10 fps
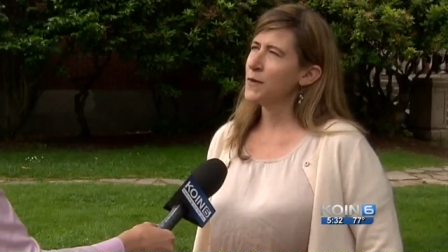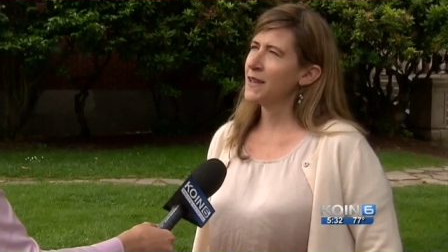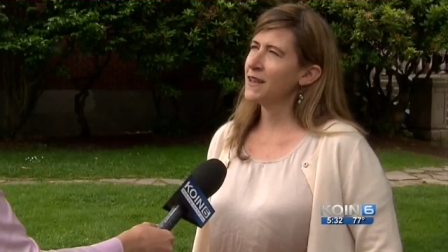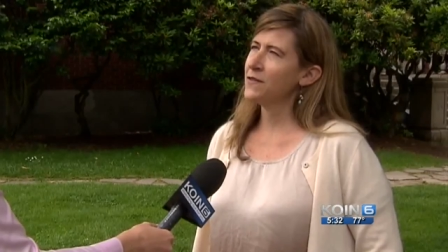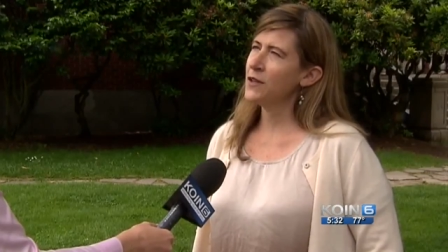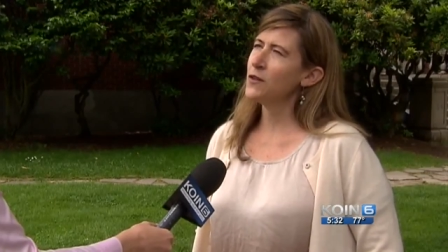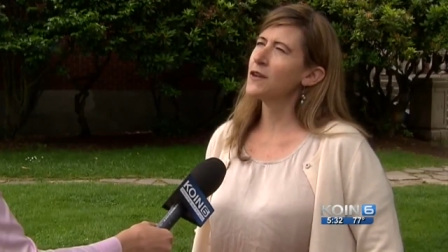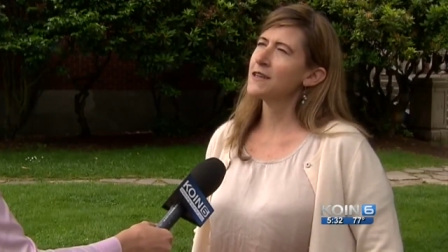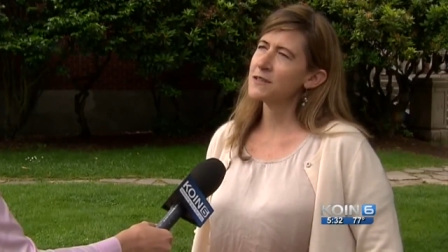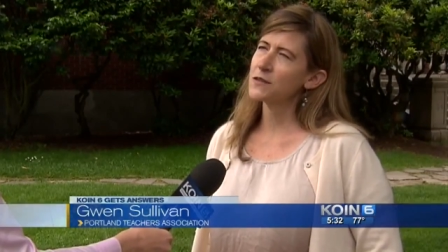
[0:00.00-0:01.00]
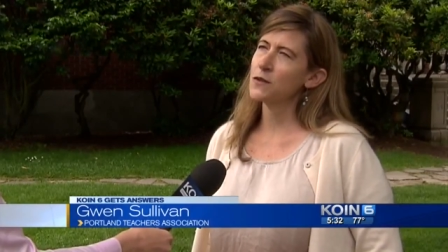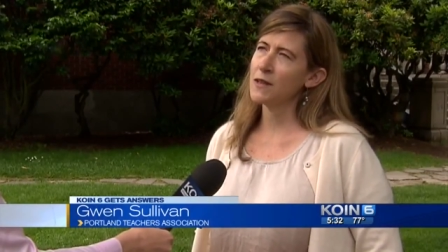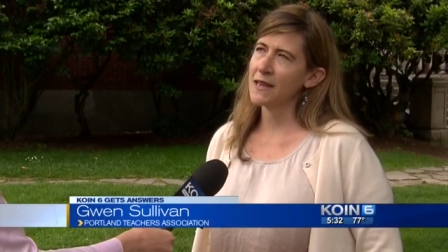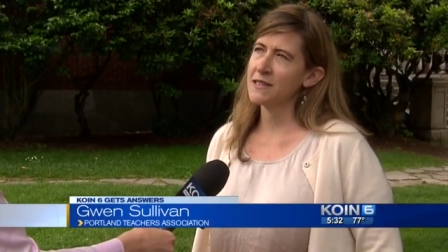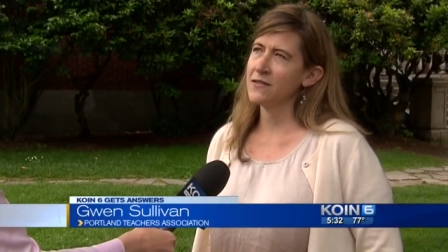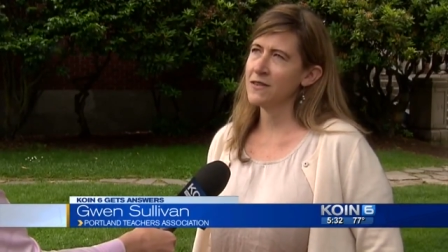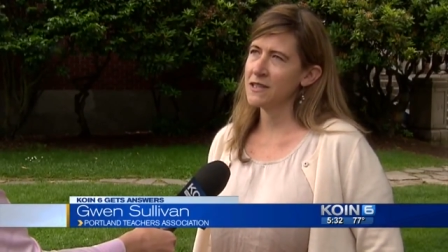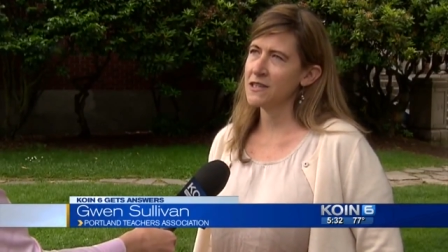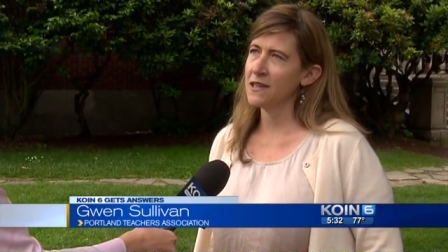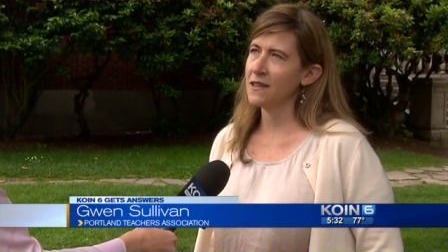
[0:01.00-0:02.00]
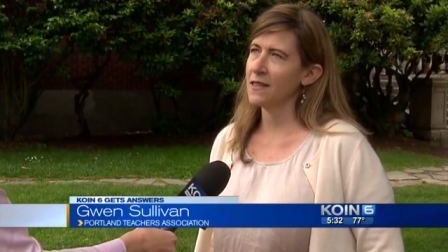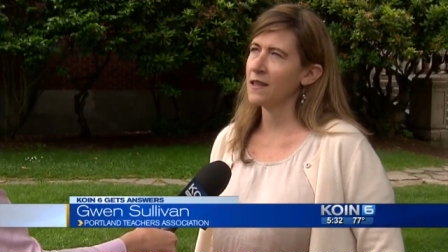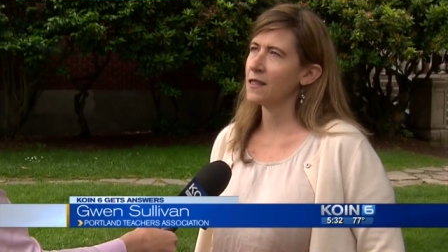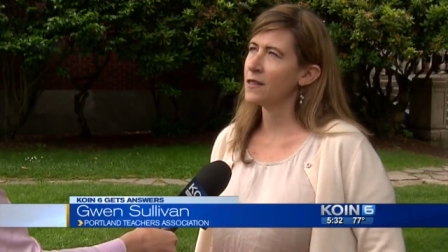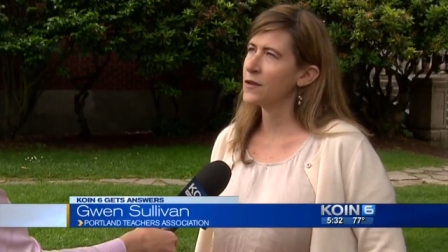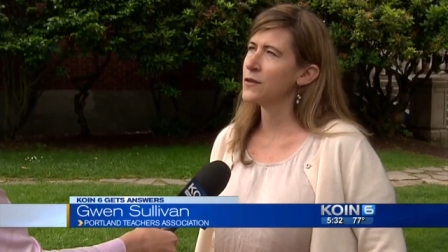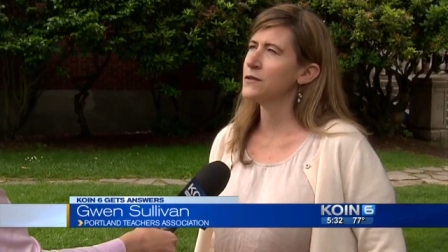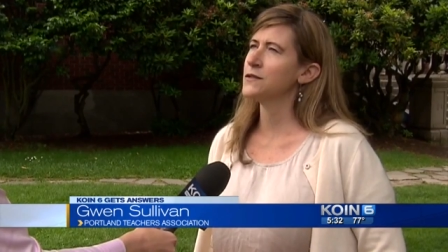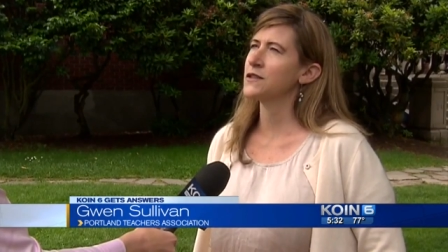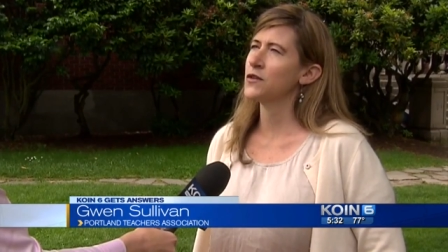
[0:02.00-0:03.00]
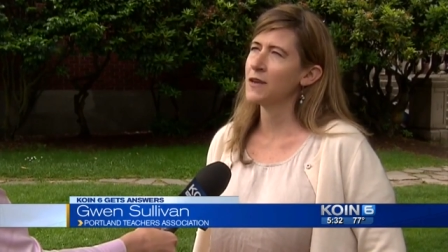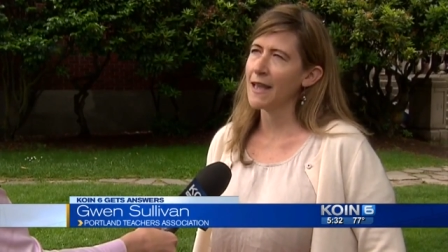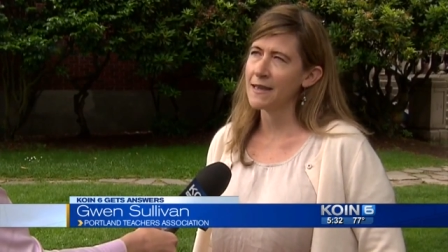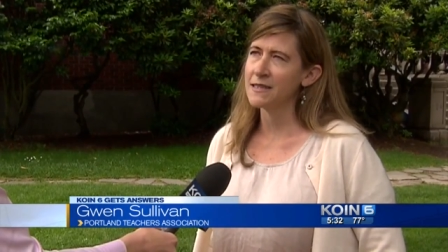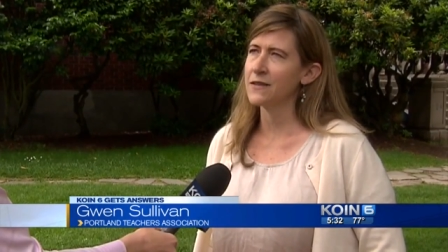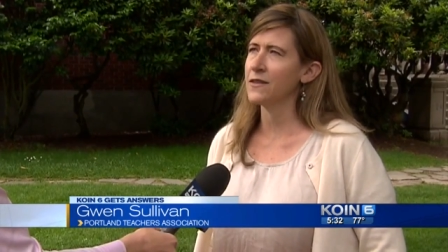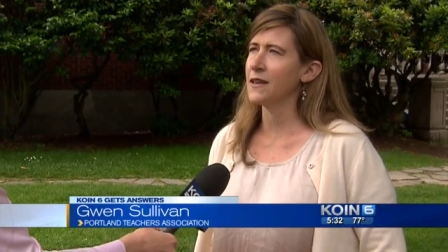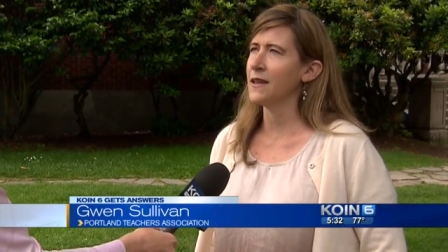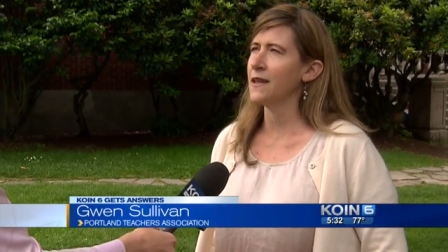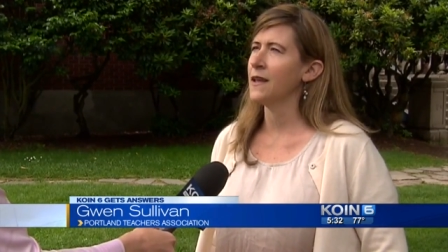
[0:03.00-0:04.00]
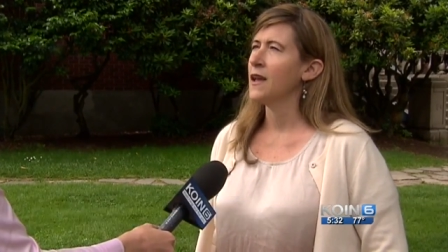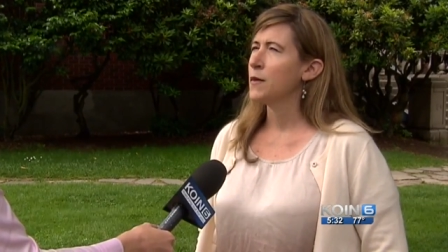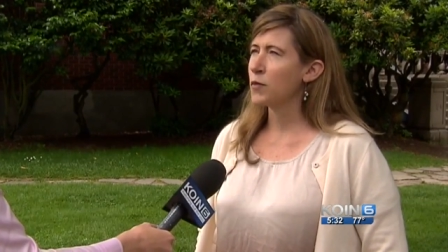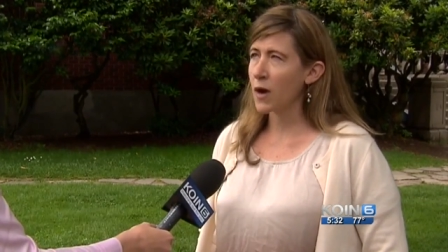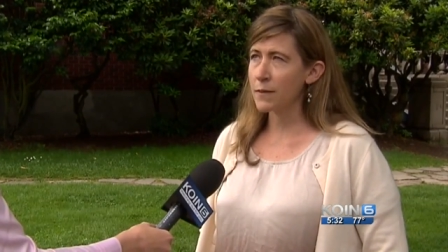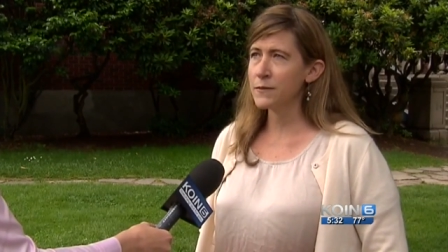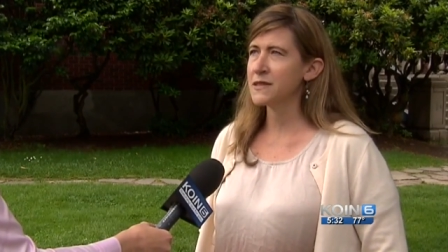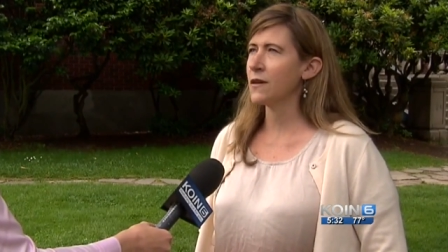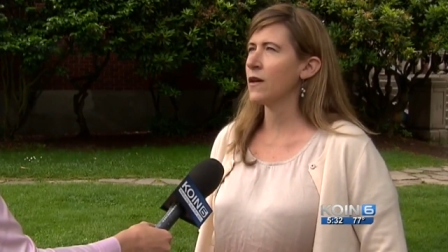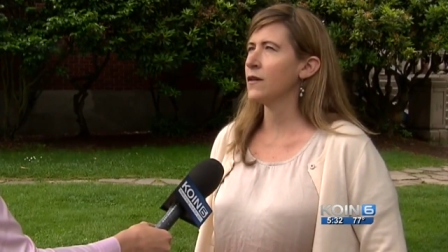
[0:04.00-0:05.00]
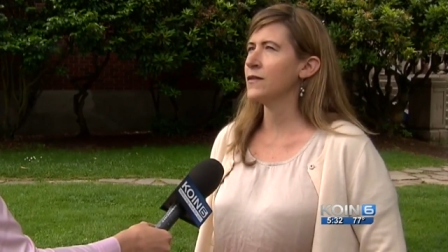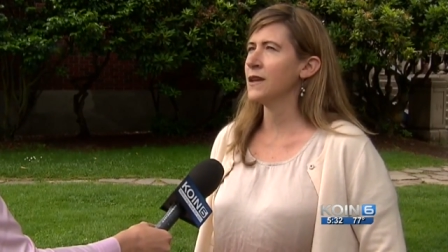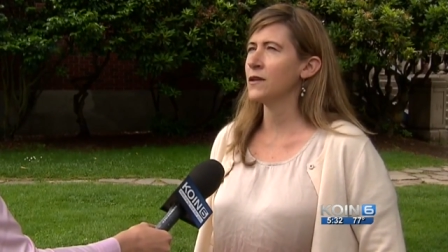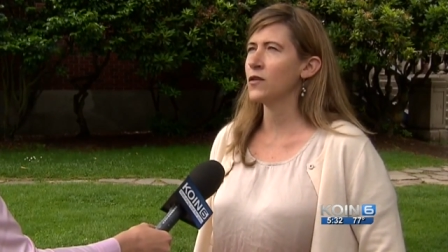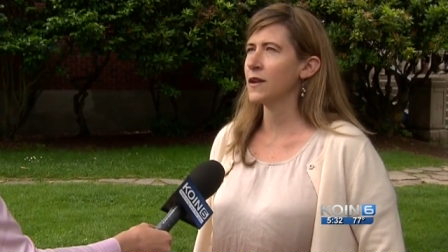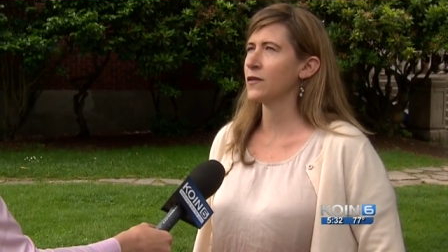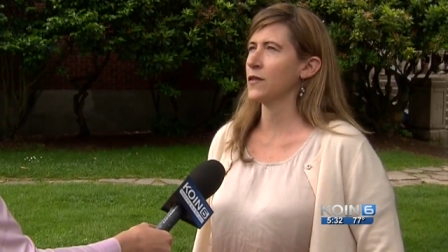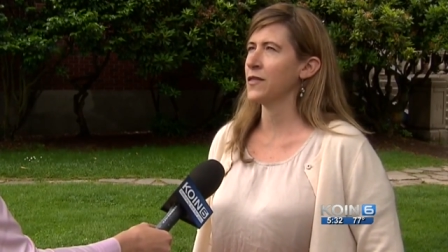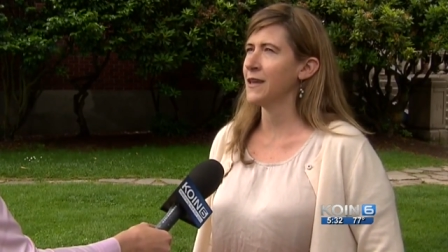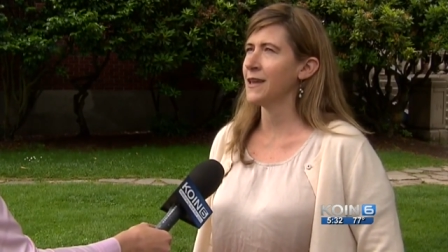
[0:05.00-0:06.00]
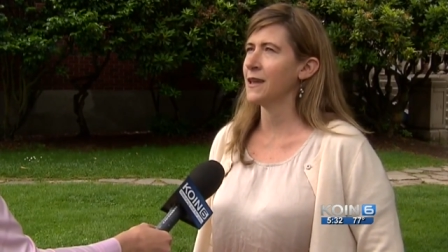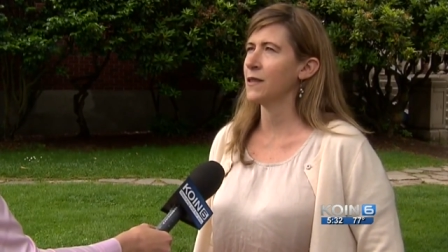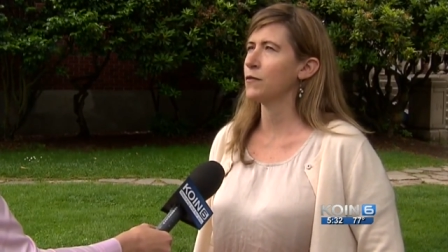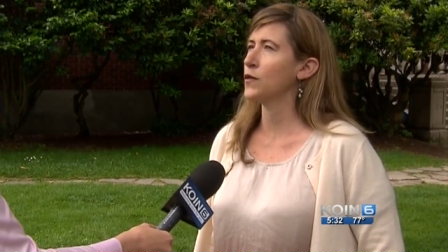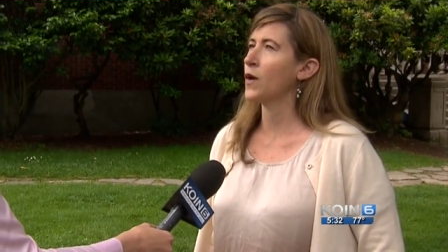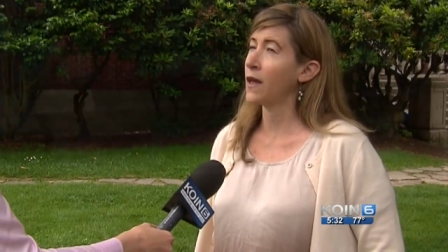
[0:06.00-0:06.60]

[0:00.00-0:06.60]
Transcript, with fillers: but if you look at a school like Da Vinci that learns creativity, problem solving, critical thinking through